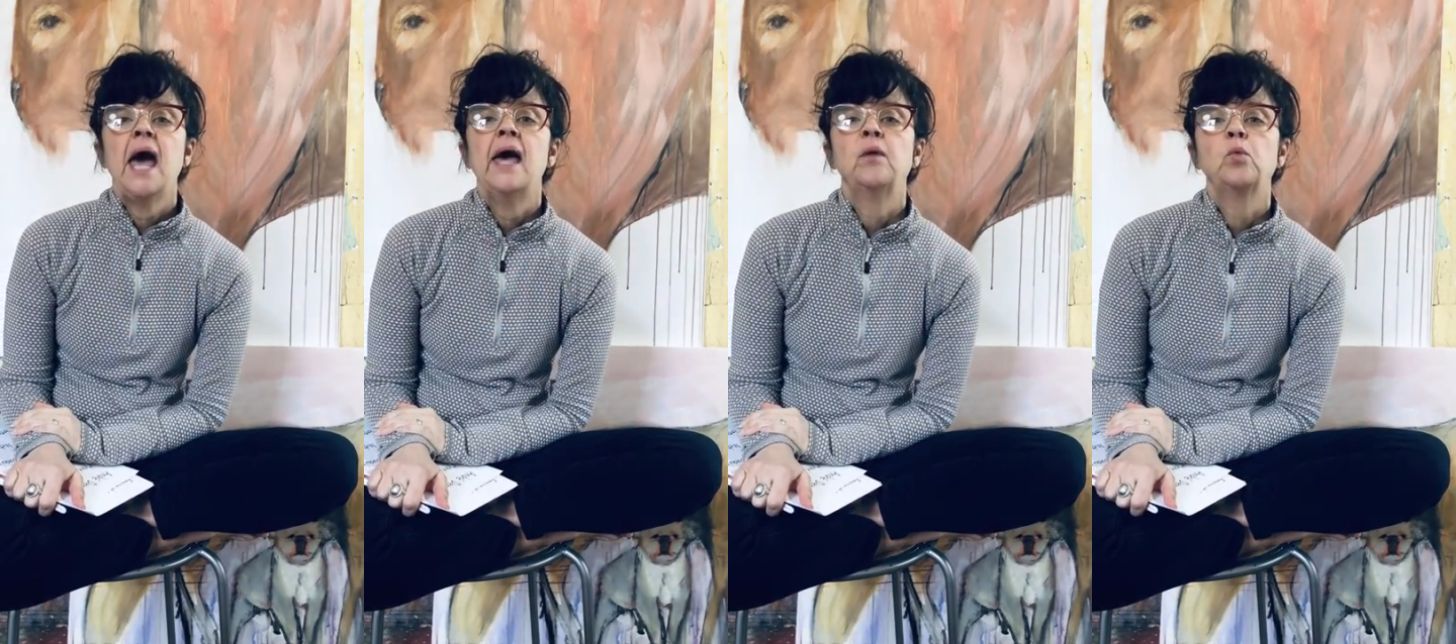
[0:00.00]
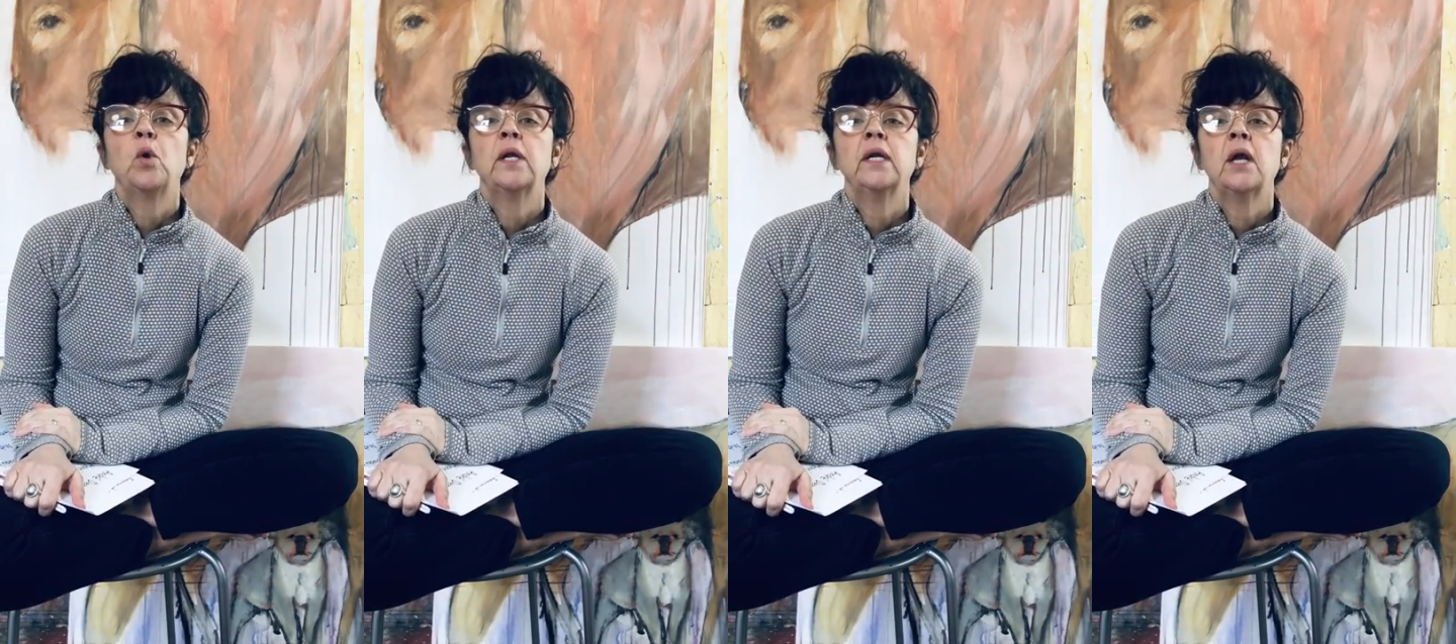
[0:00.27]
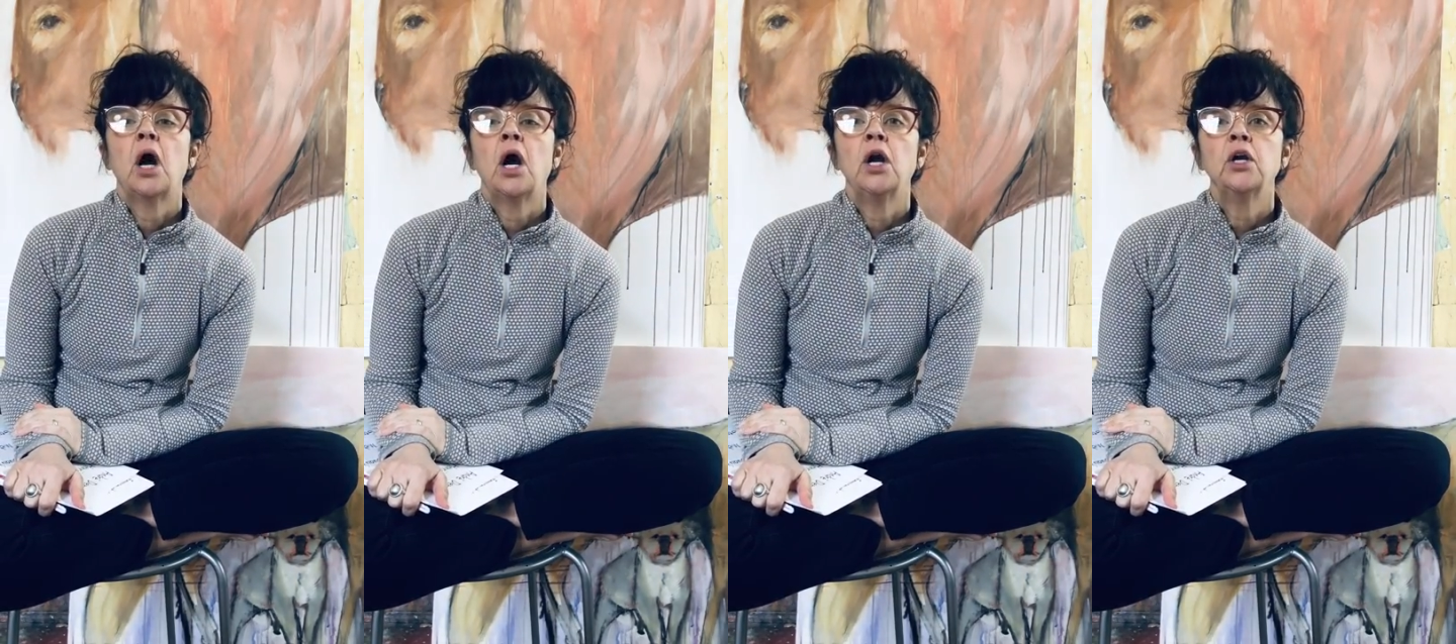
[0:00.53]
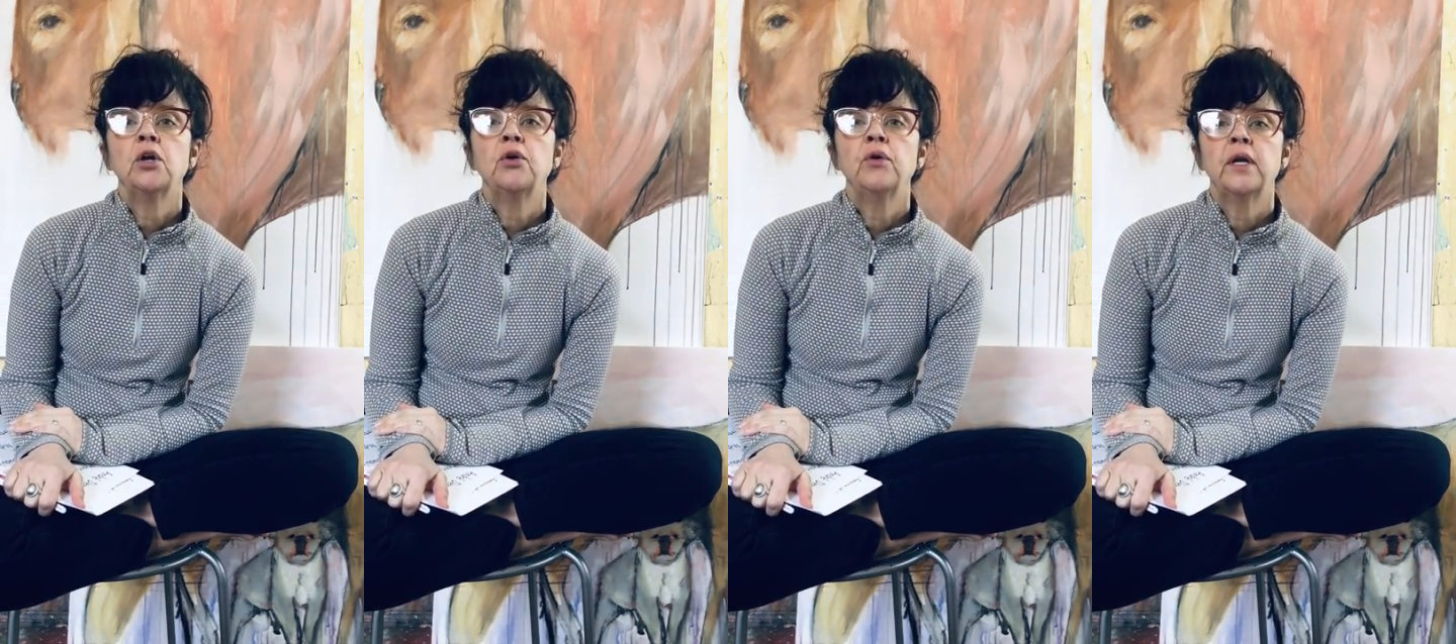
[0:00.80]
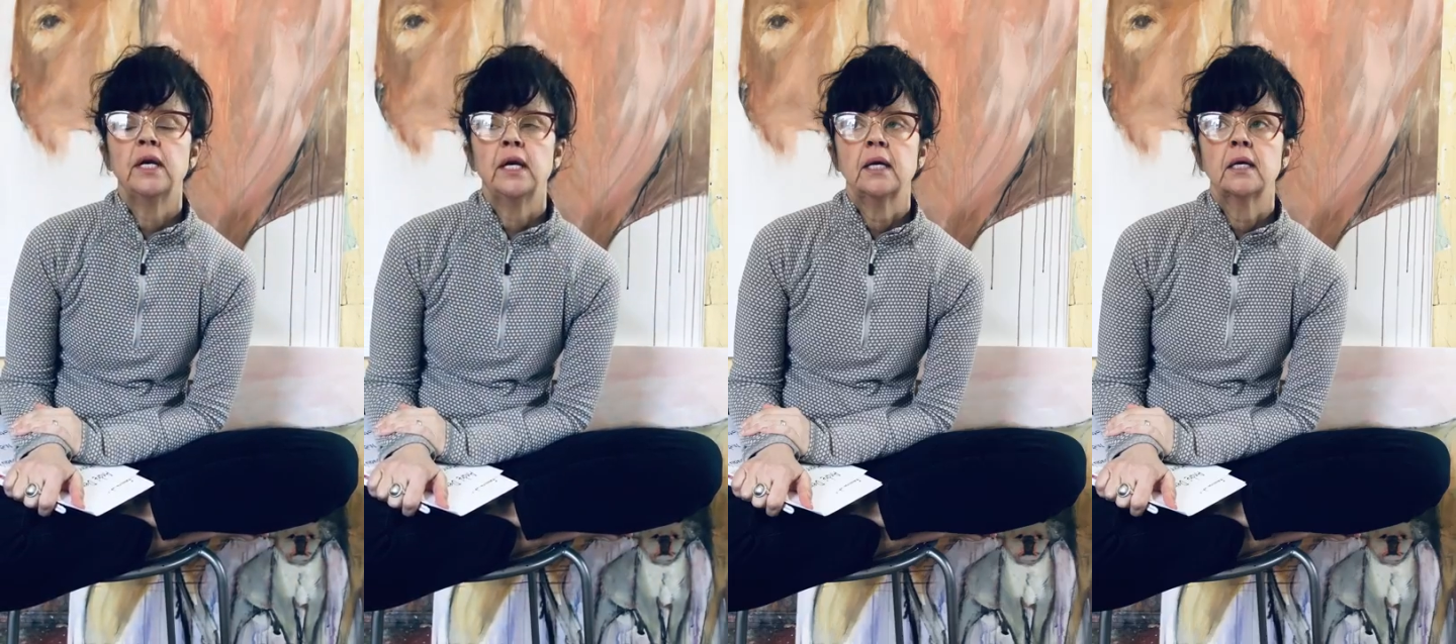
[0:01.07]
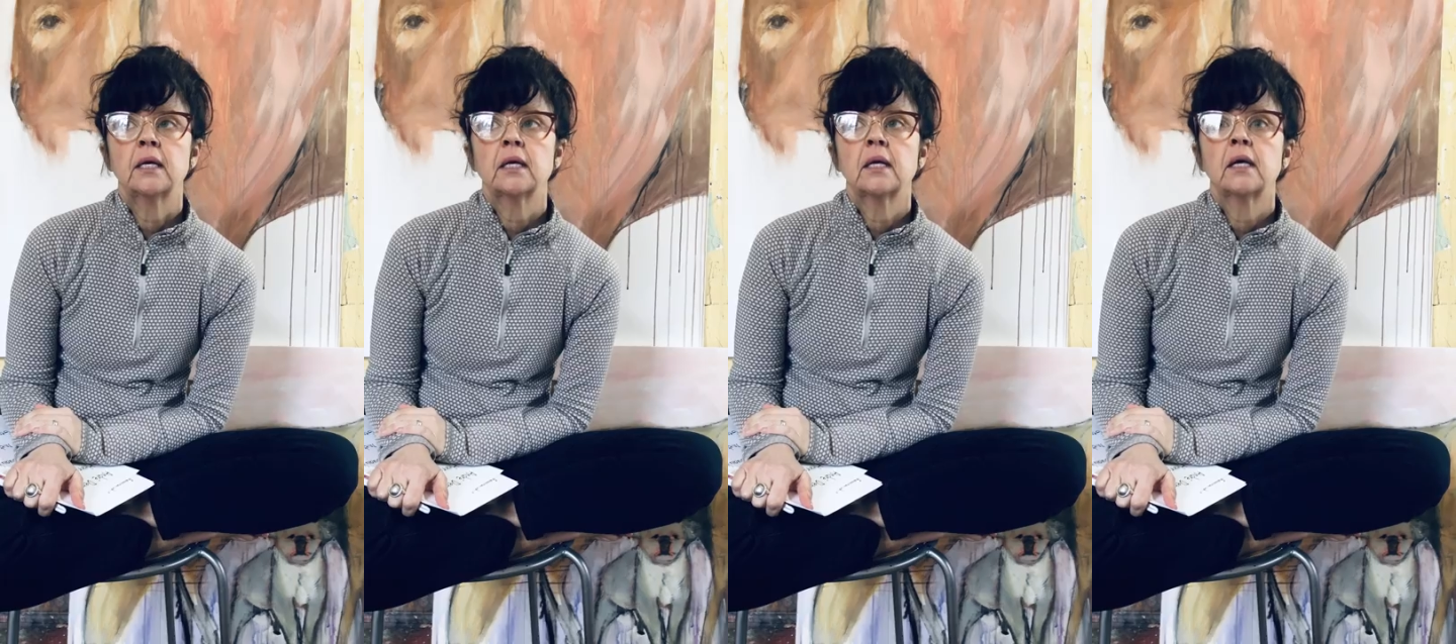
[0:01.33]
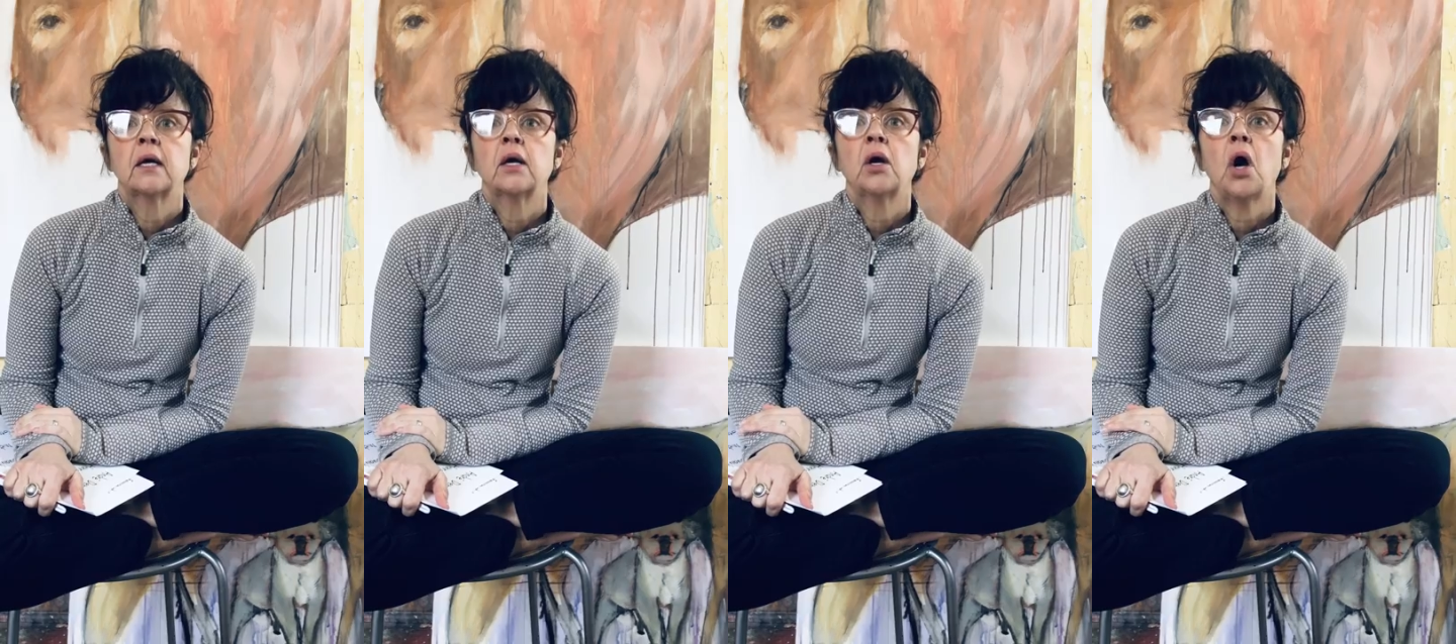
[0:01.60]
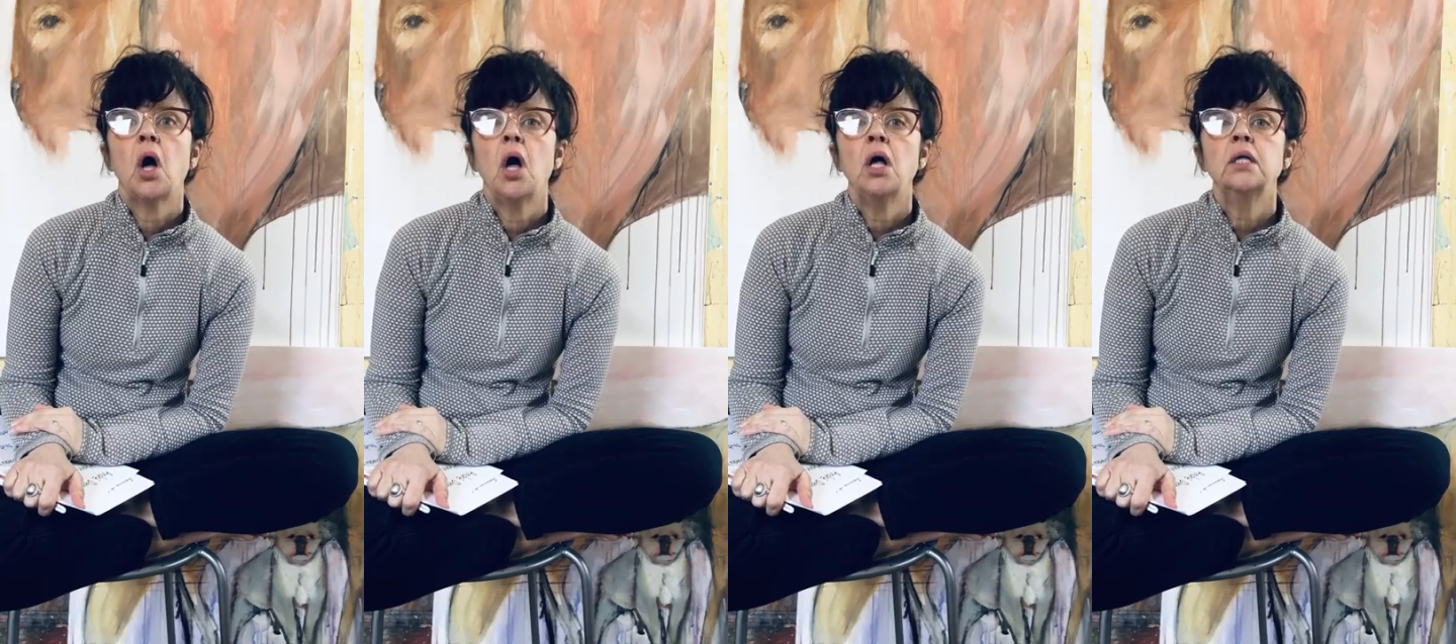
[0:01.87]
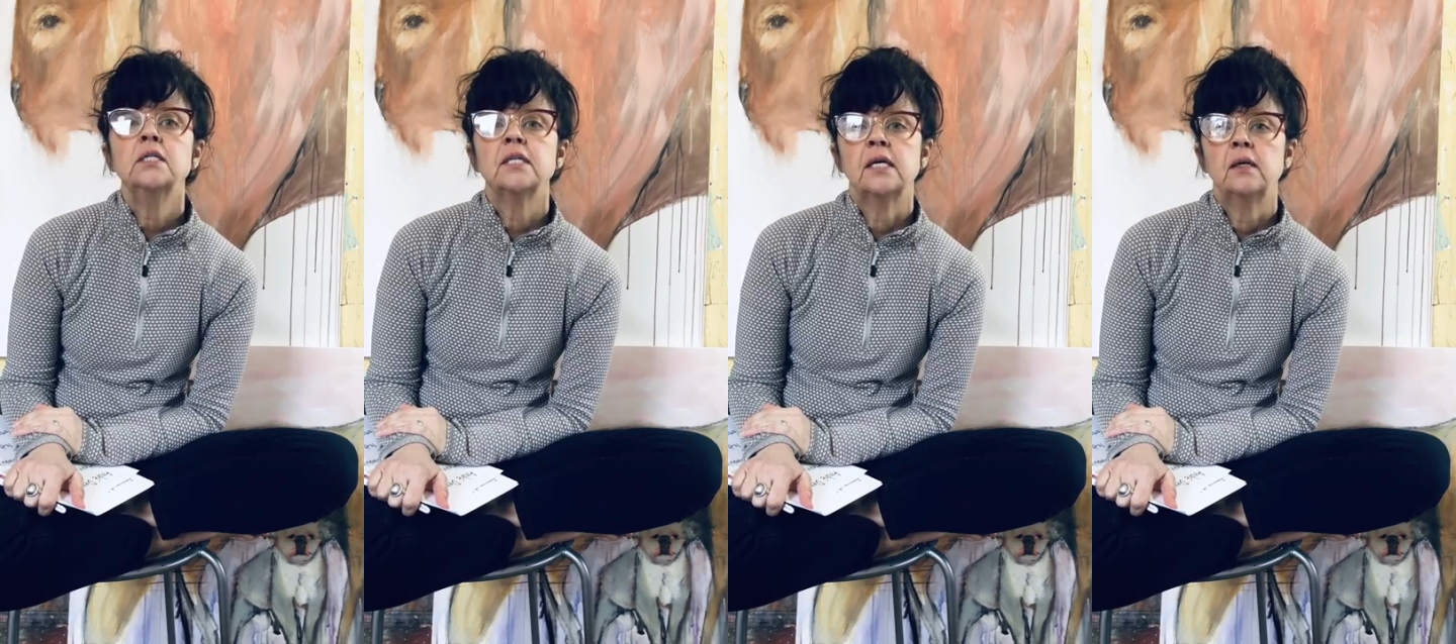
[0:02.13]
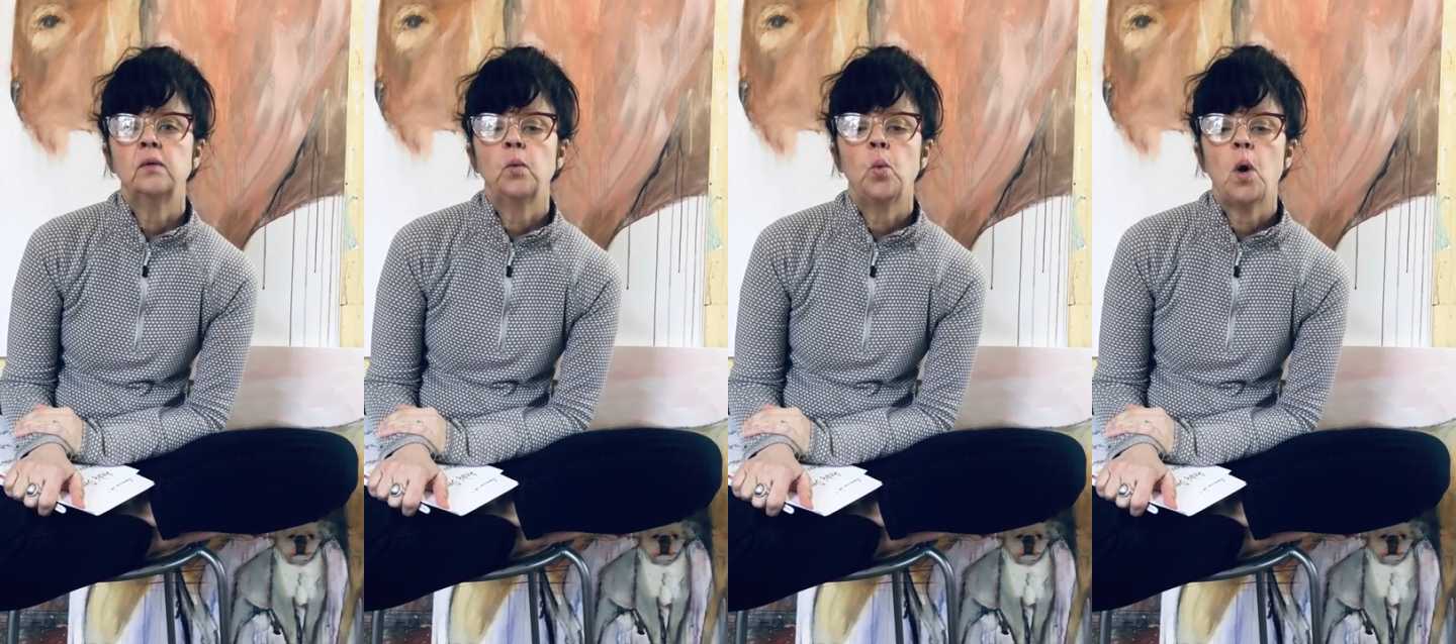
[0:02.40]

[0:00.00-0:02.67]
And what an art critic called it